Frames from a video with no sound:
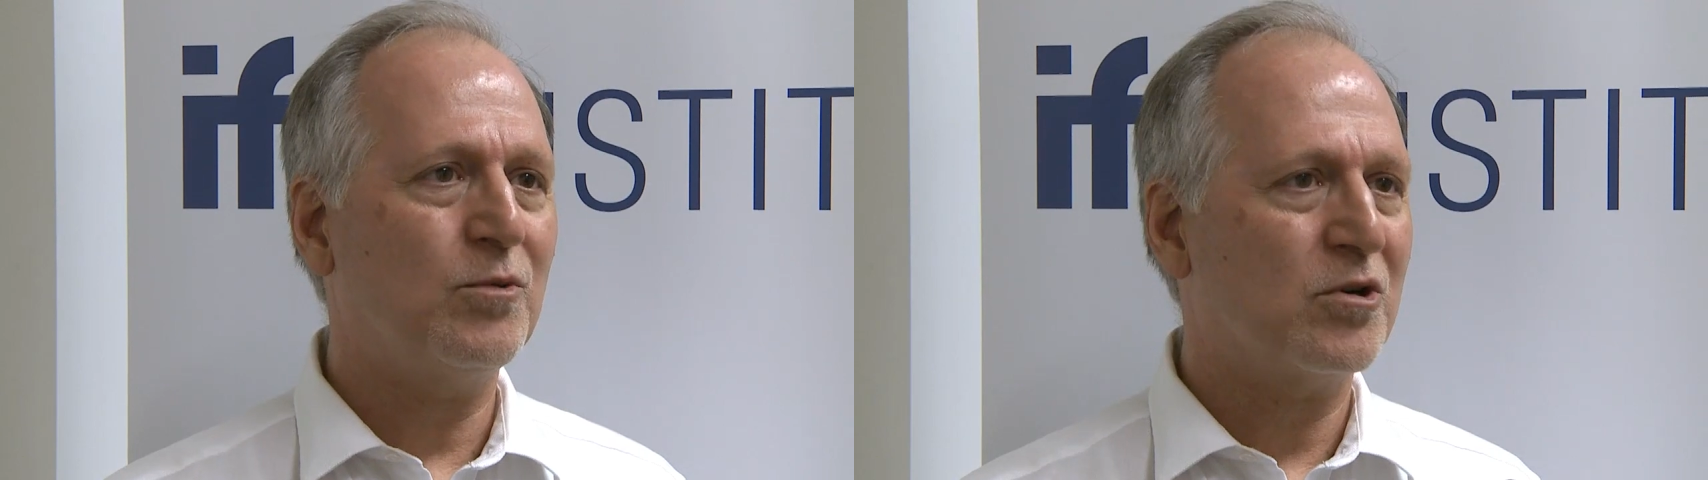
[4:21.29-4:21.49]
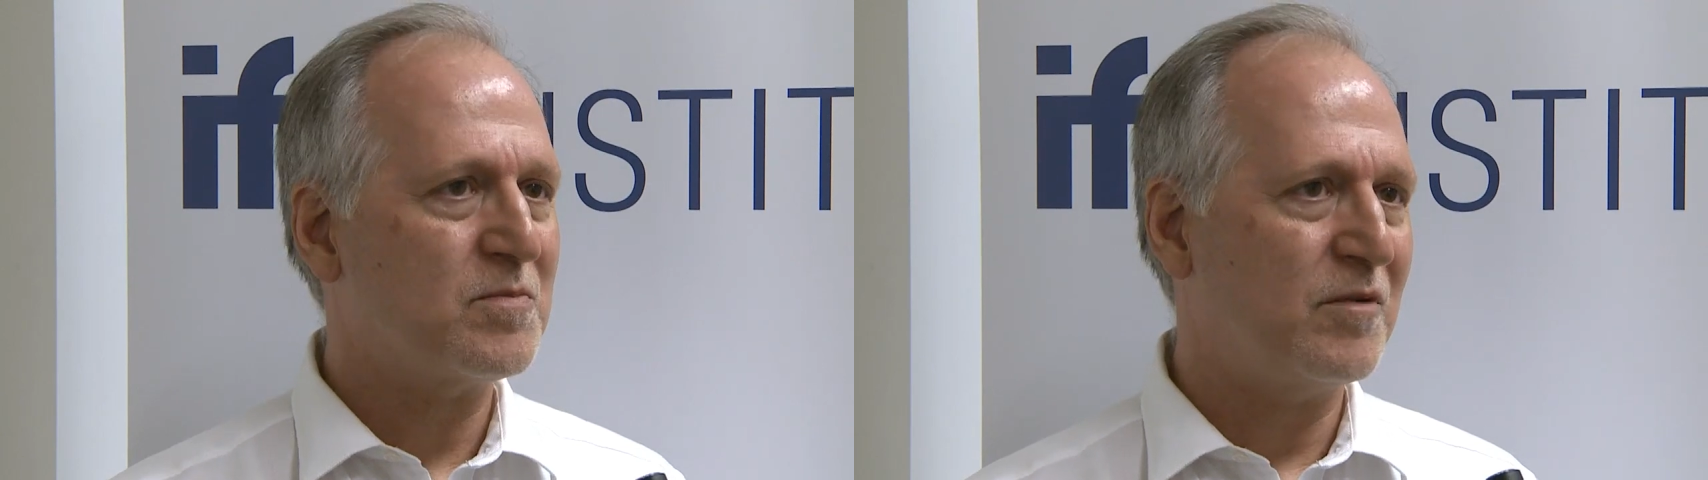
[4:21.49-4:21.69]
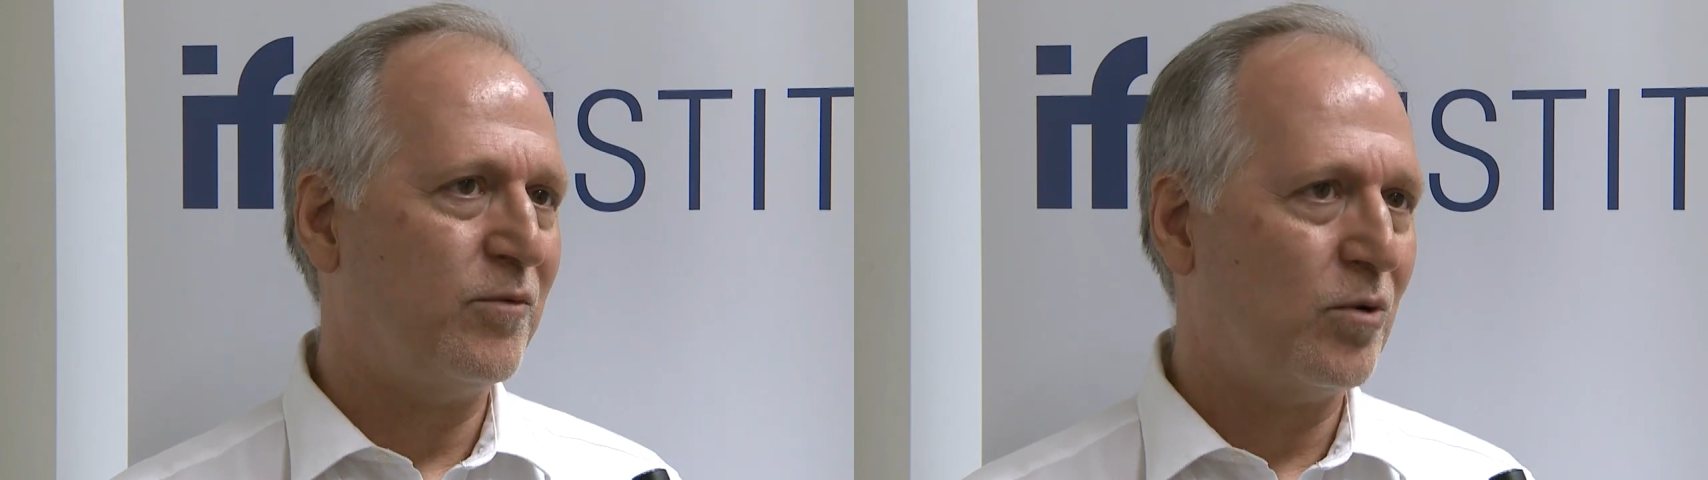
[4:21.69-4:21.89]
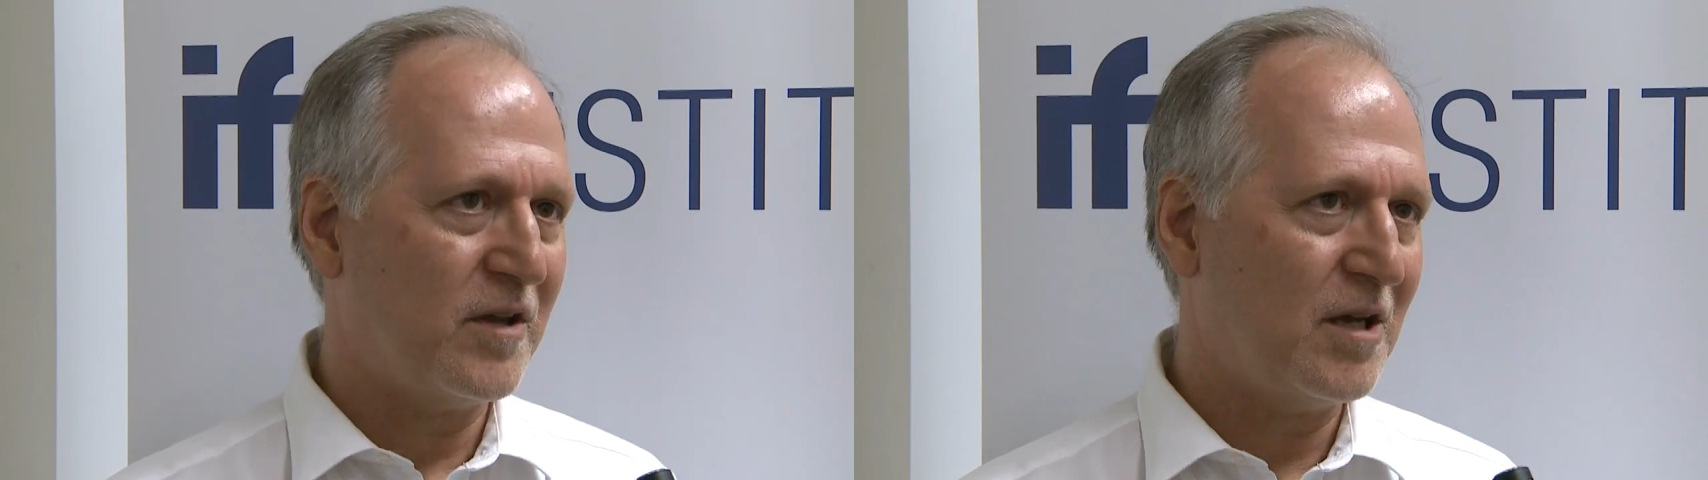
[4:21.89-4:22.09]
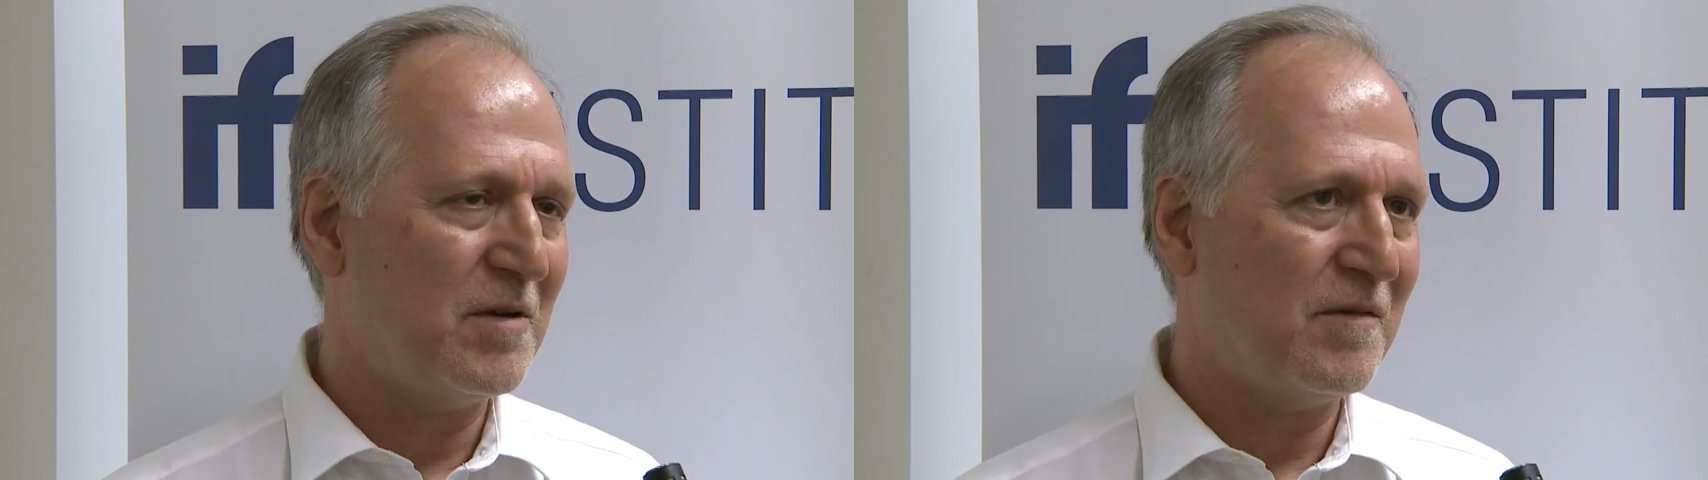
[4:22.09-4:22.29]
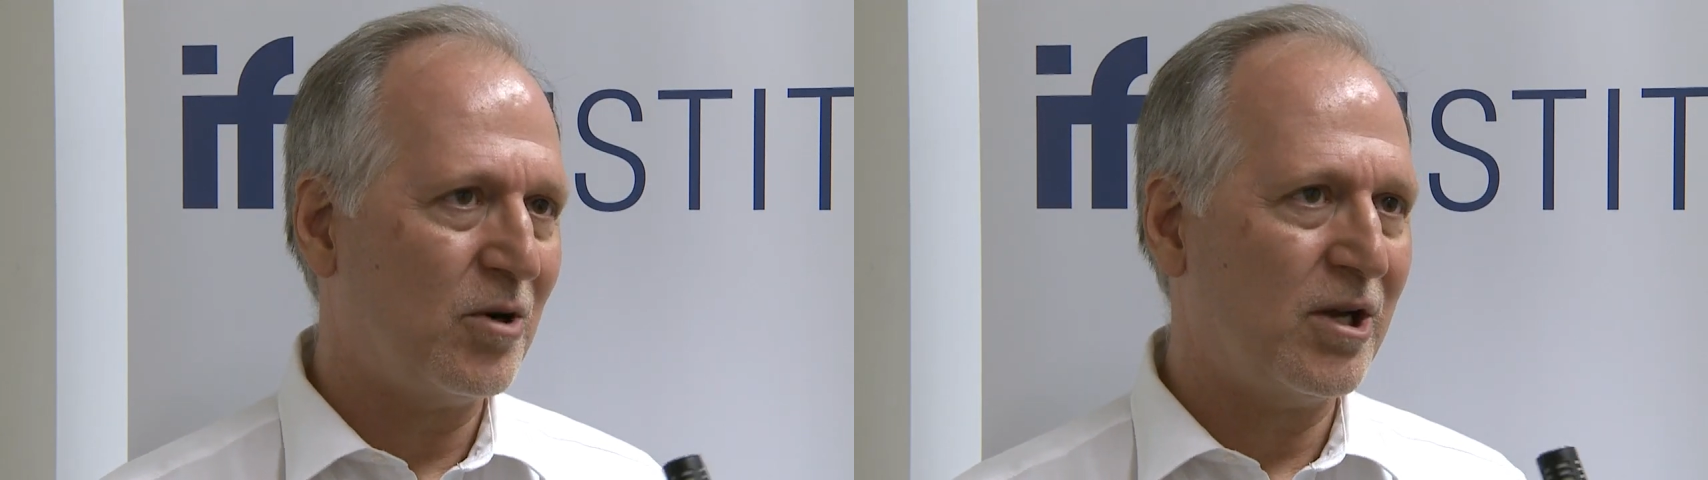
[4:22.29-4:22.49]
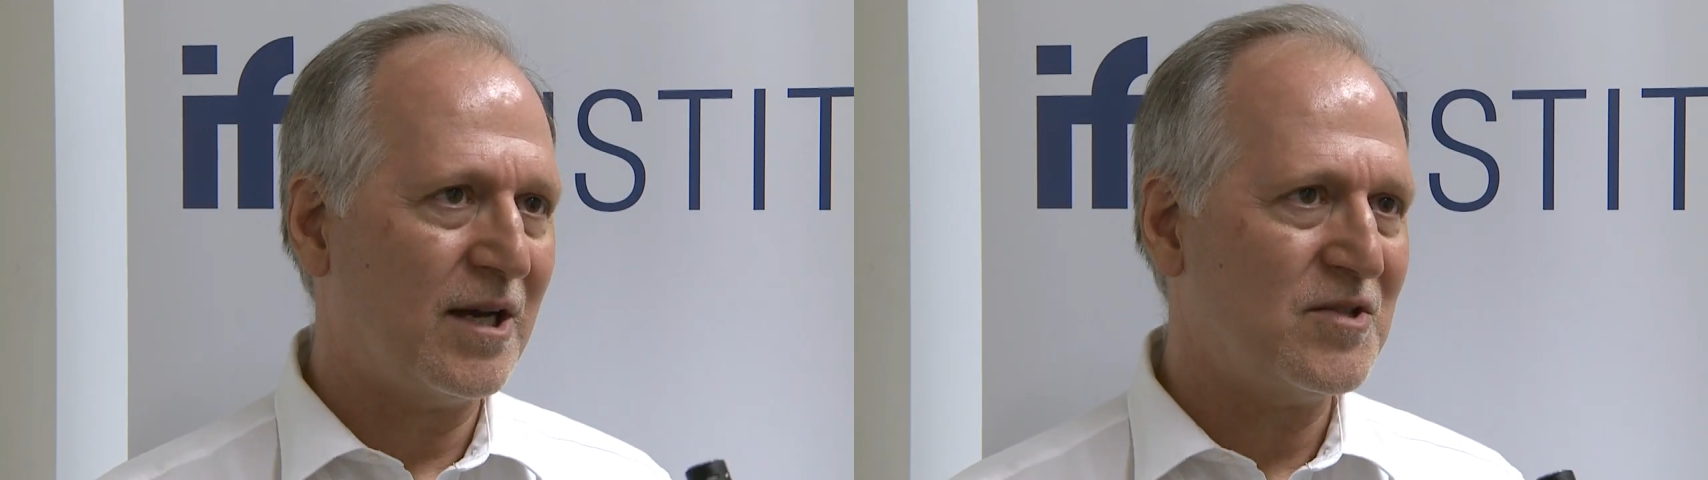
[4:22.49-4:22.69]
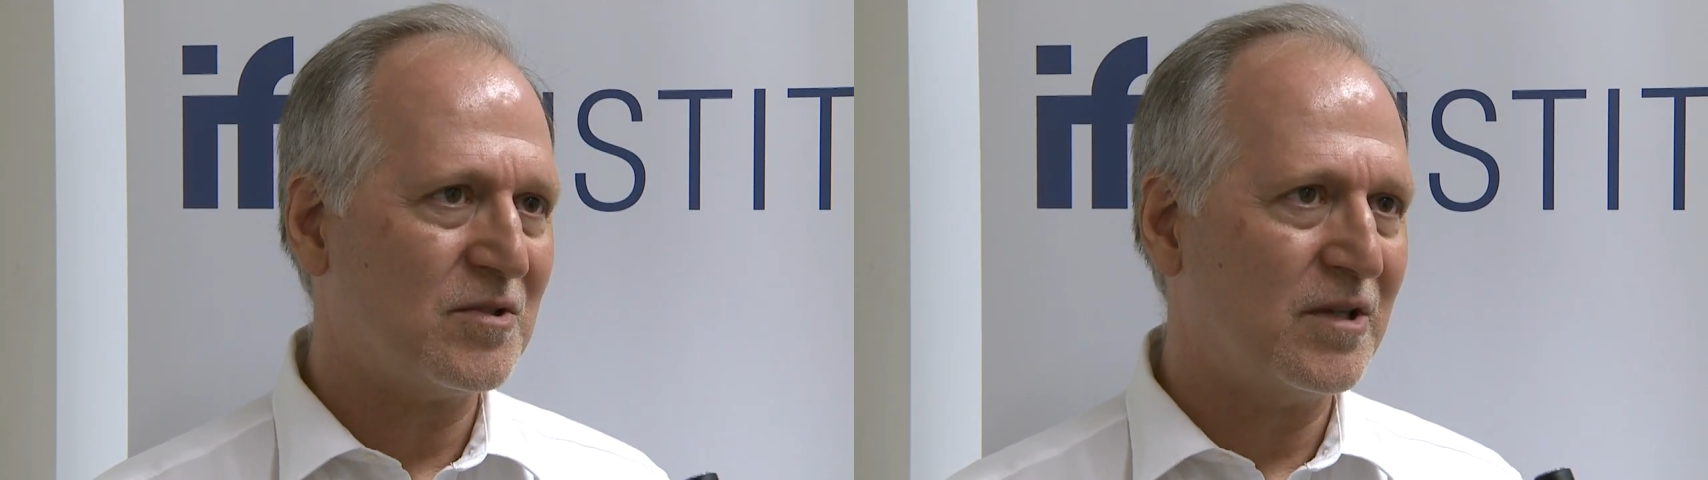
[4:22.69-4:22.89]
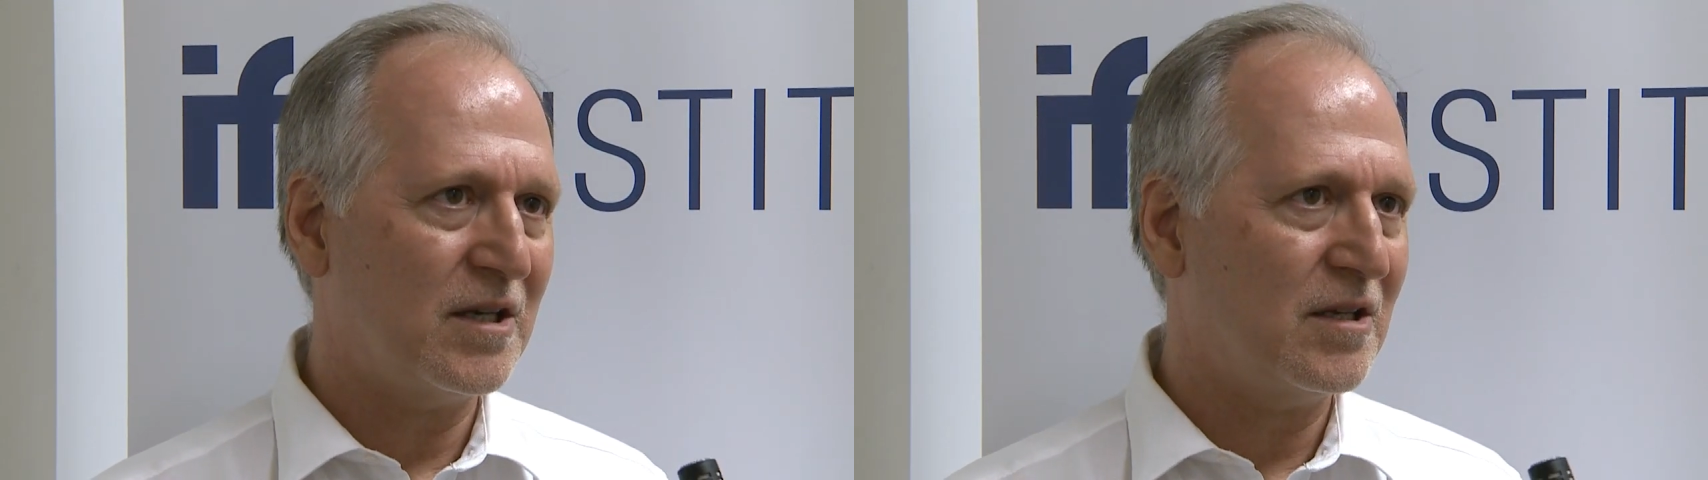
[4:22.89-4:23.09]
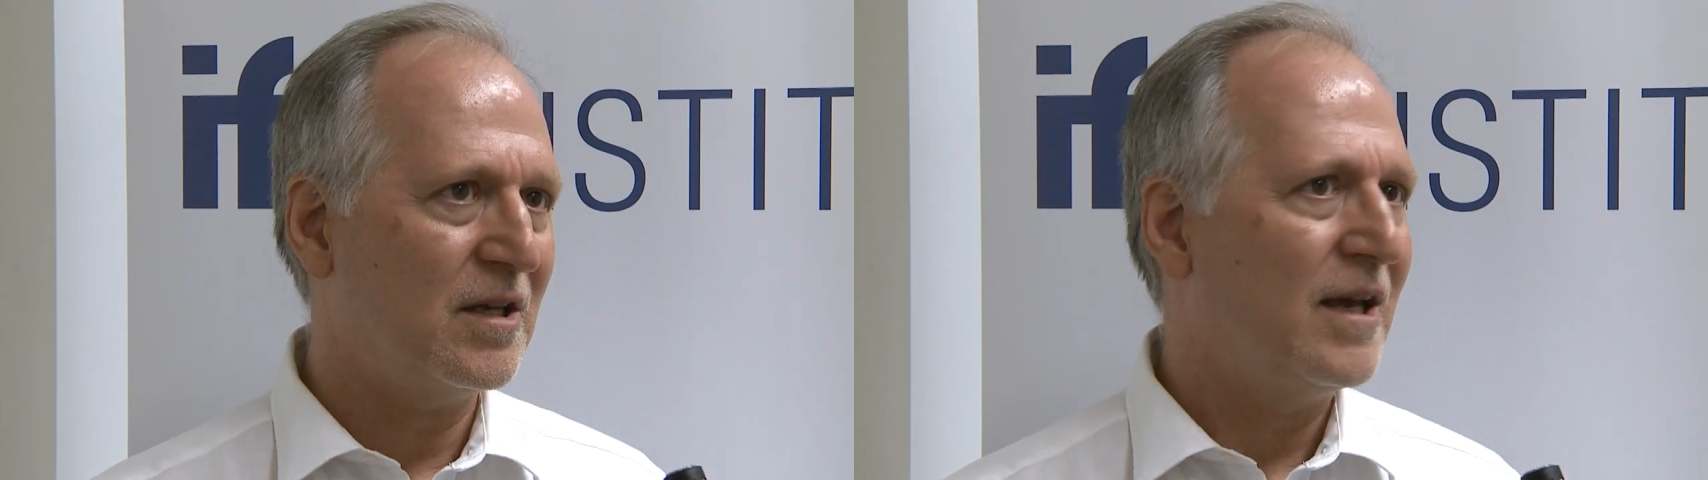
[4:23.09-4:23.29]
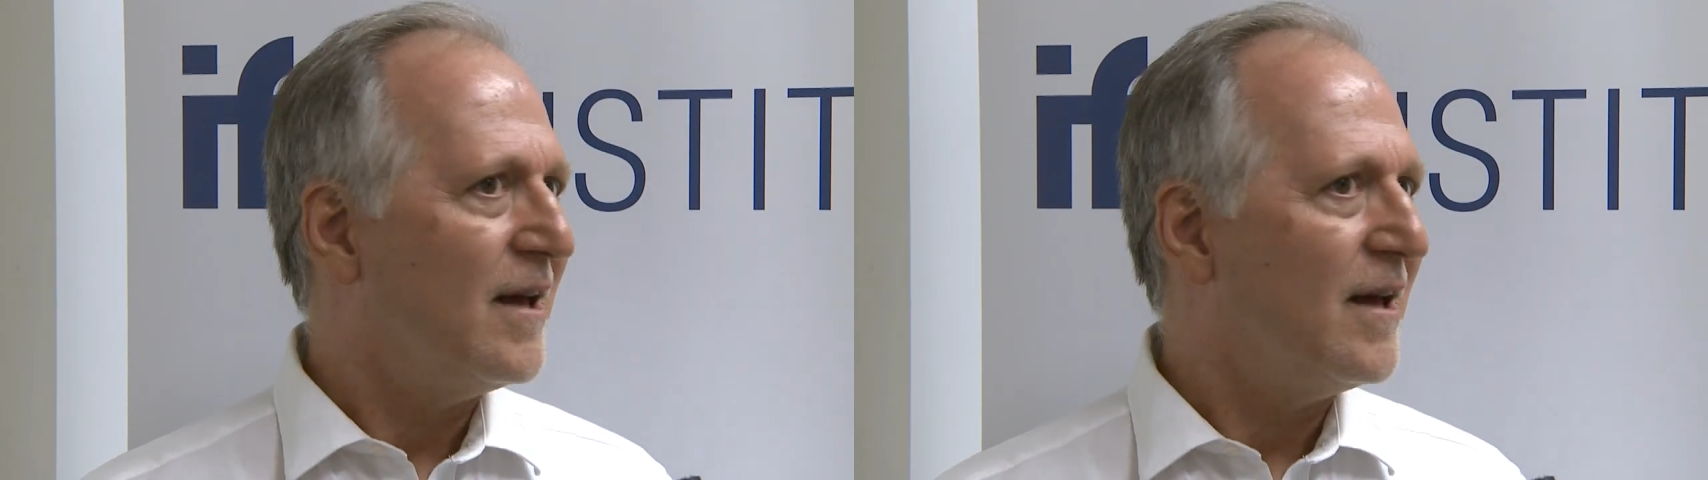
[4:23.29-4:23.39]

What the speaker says: whereas before they had been very isolated.